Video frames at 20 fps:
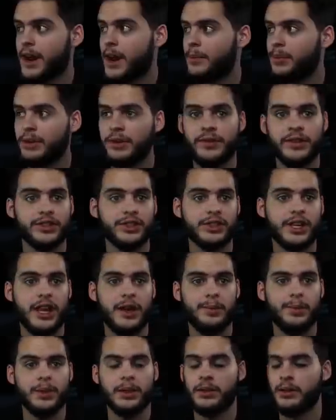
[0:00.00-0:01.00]
cannot believe that just
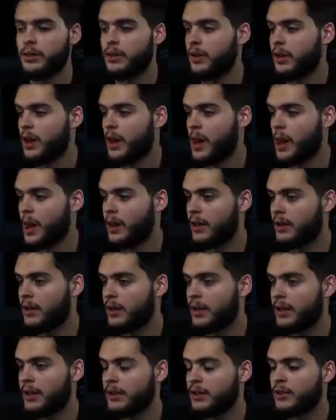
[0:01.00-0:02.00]
happened.
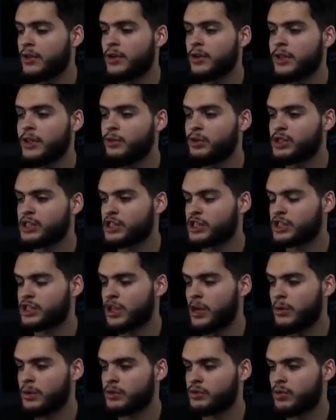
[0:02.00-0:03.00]
Literally was the
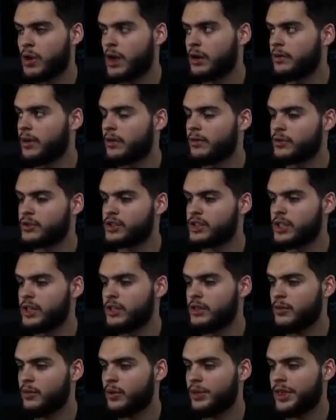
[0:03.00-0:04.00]
slowest route I've ever
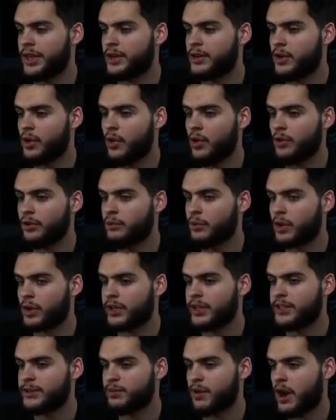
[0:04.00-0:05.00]
seen with a gold
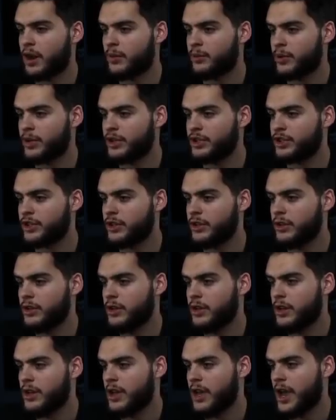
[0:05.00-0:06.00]
Marquise Brown, I'm pretty sure.
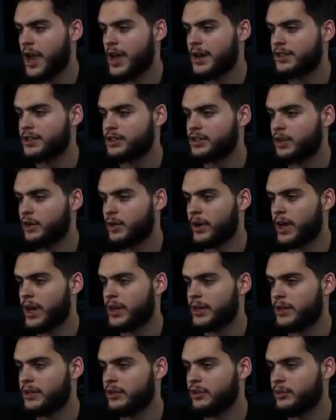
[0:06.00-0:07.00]
And he still went
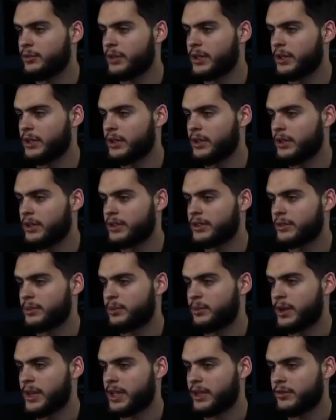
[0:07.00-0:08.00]
ahead and killed me. Good
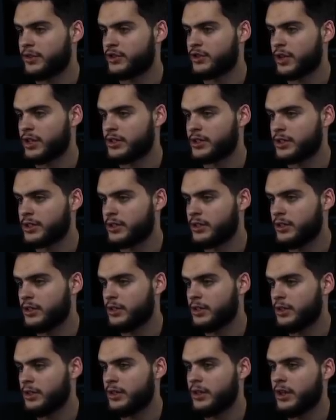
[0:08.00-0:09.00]
pick if he tries it.
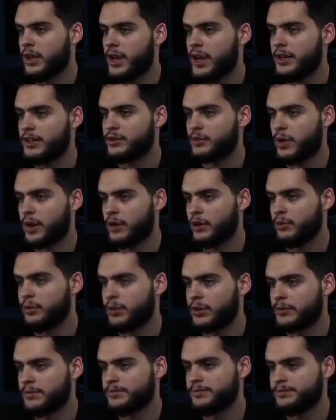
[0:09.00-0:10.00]
And he's wide
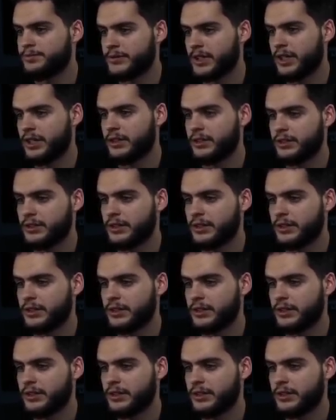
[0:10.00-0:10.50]
open. Yeah,